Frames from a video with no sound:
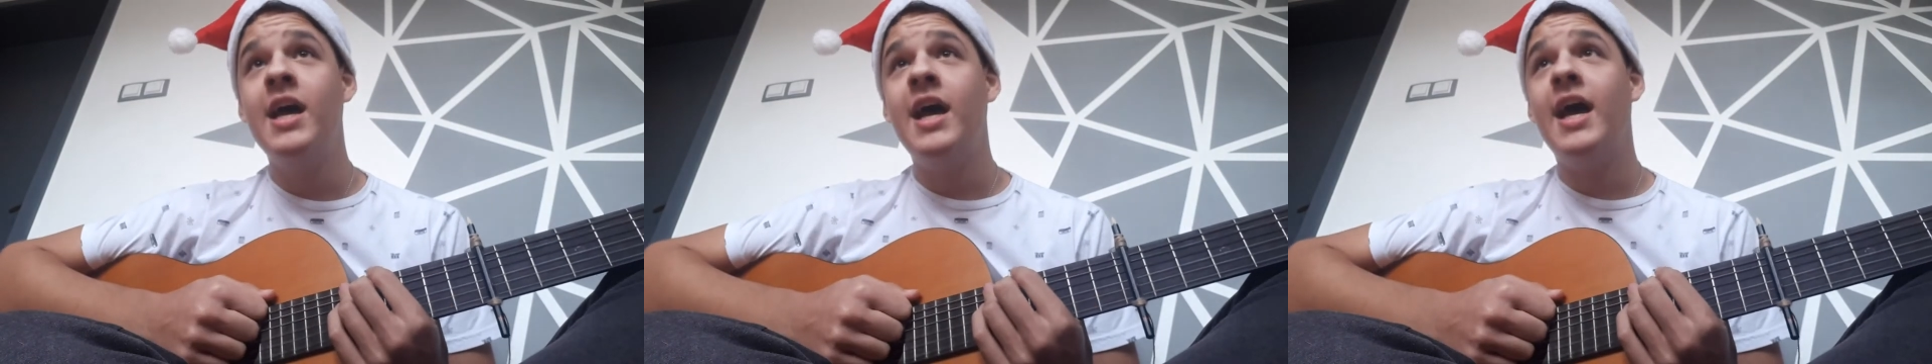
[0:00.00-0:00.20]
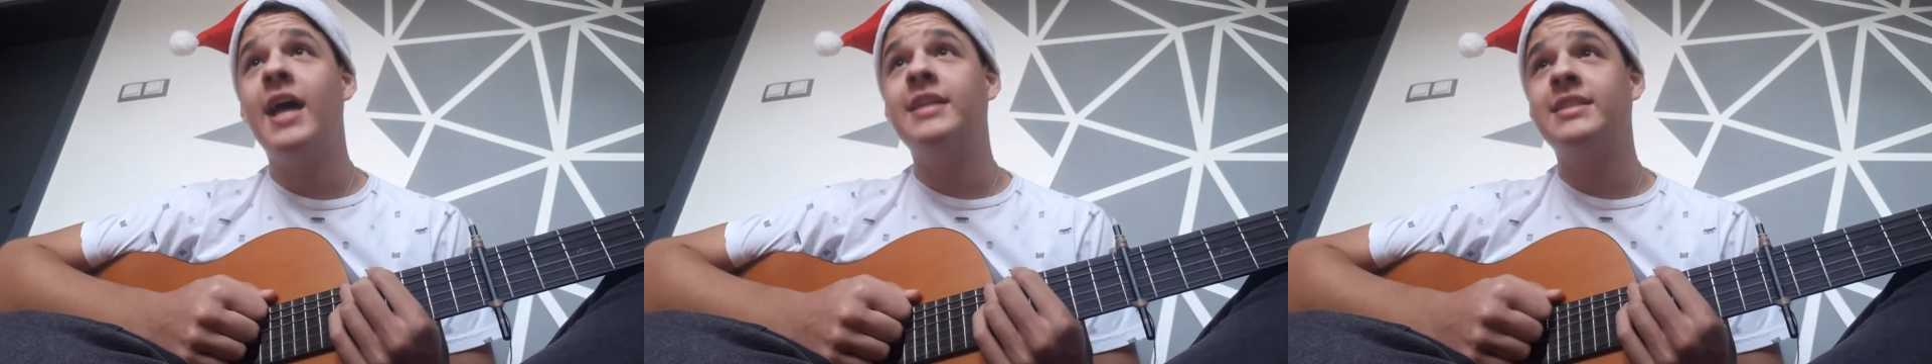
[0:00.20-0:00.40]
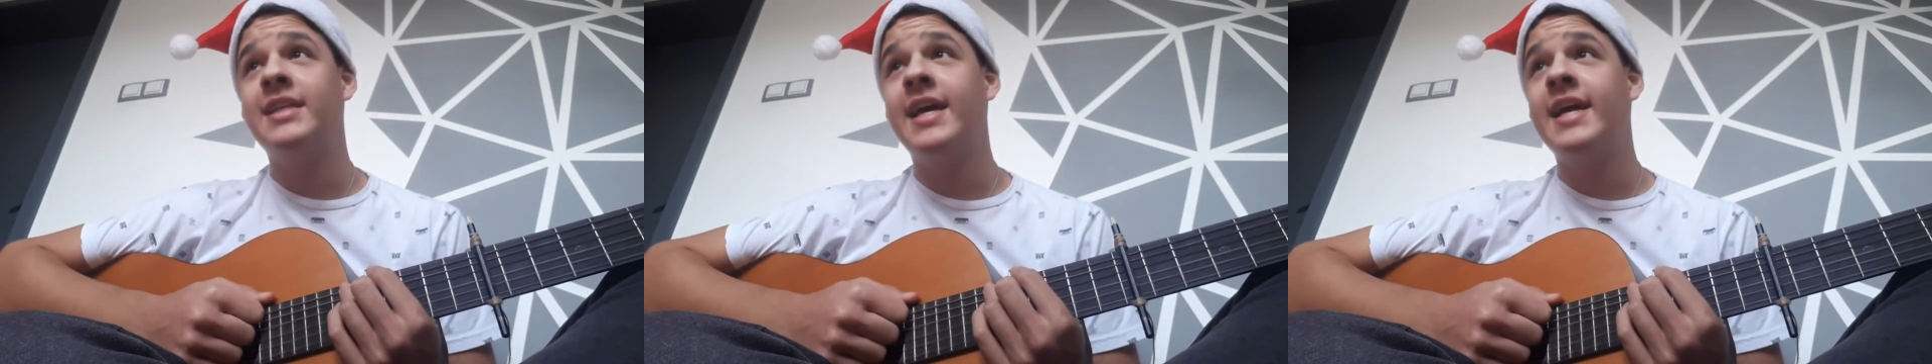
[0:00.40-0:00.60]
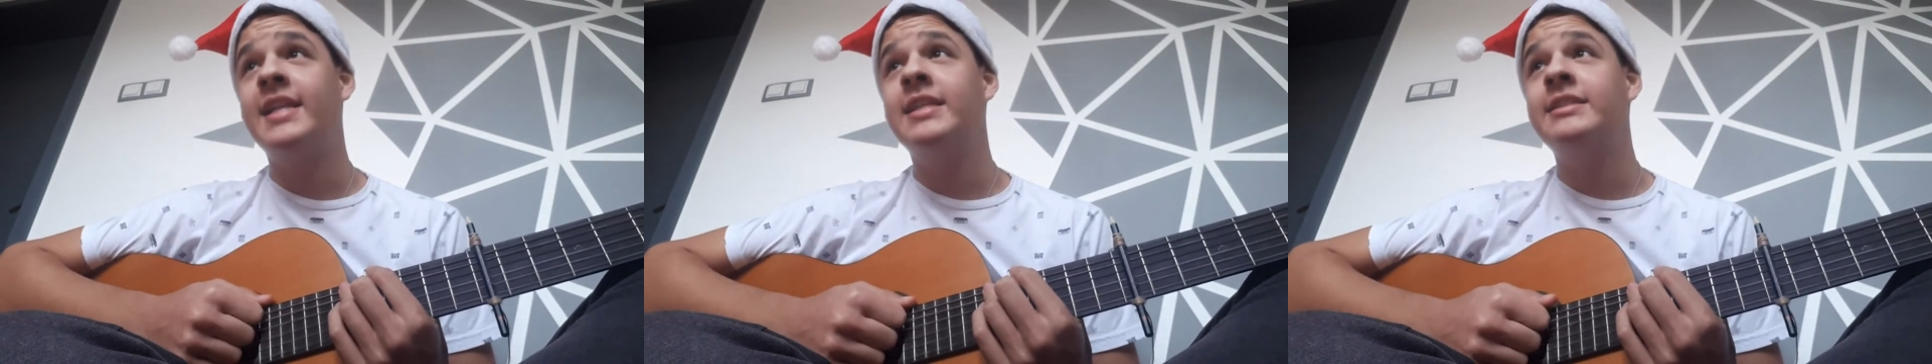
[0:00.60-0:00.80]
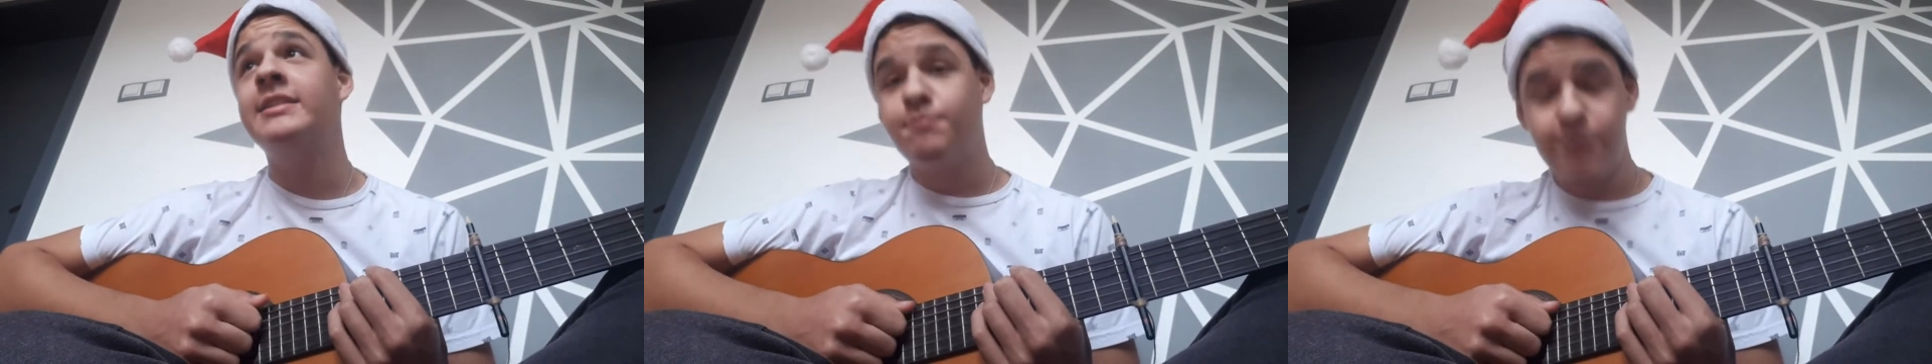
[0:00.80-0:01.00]
and
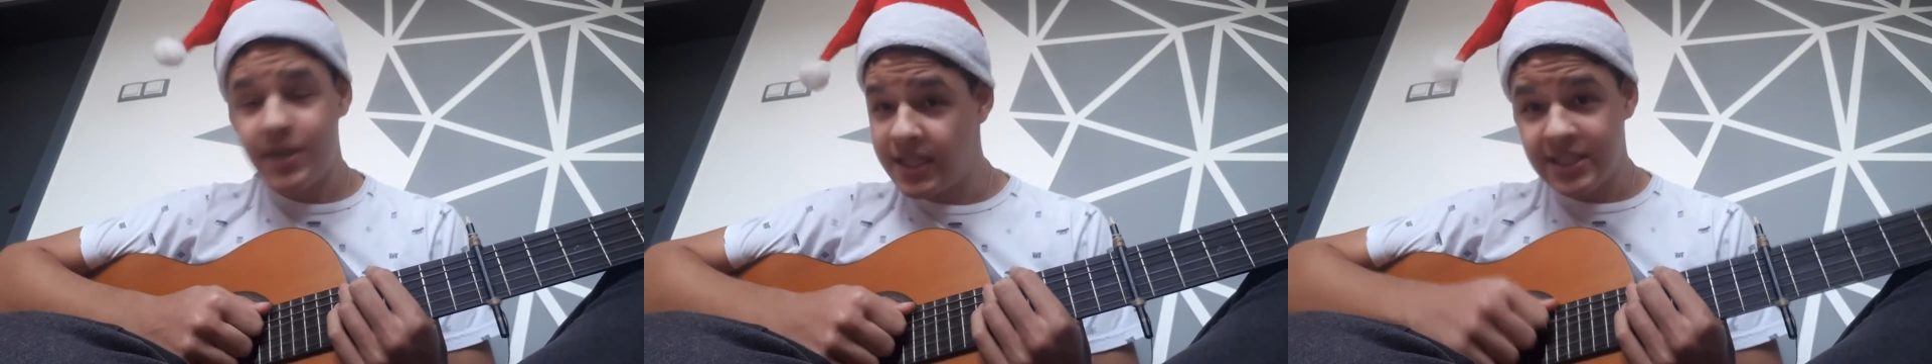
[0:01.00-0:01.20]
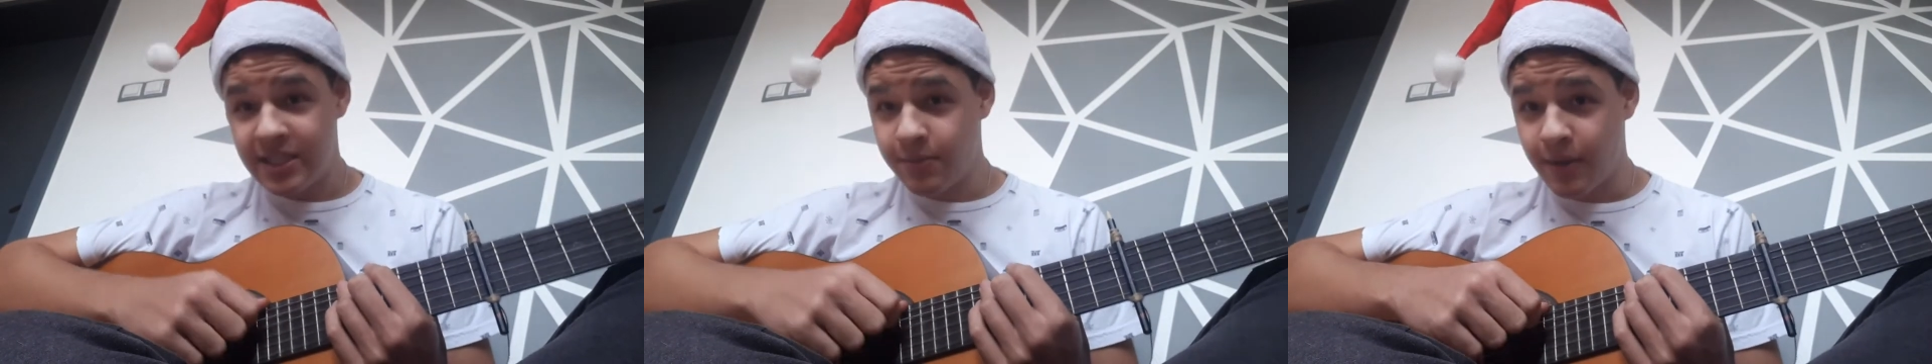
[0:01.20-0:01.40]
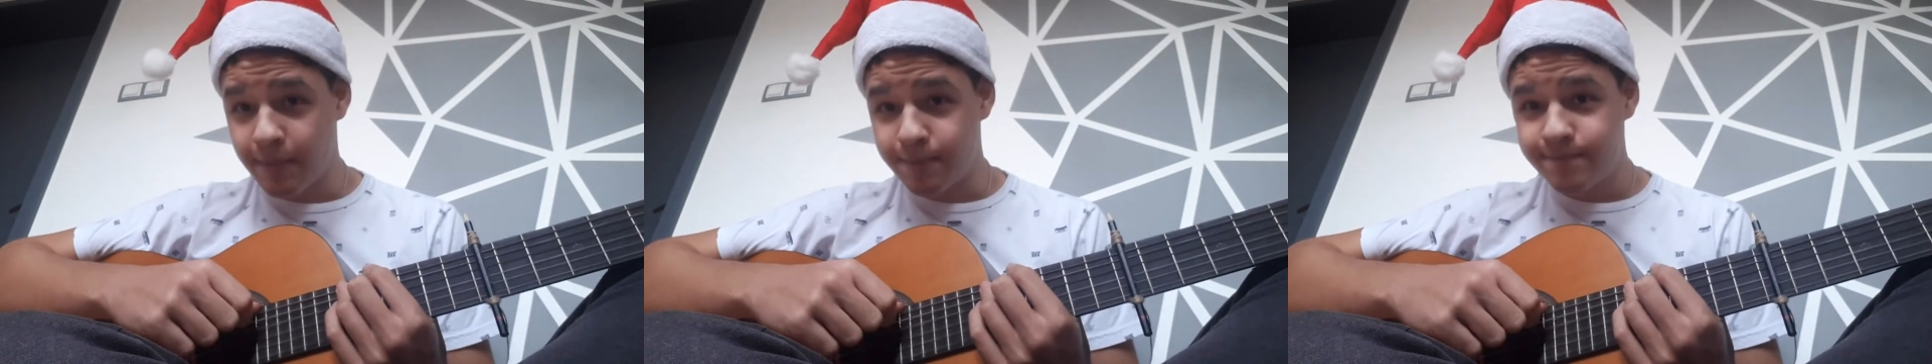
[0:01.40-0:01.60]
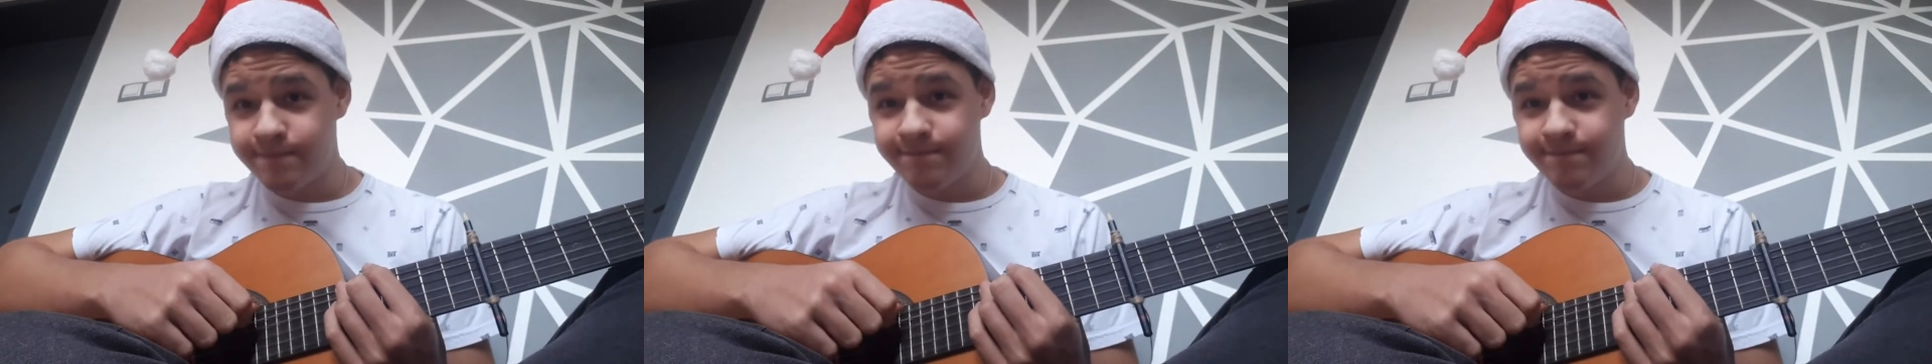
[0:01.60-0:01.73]
then piece them up.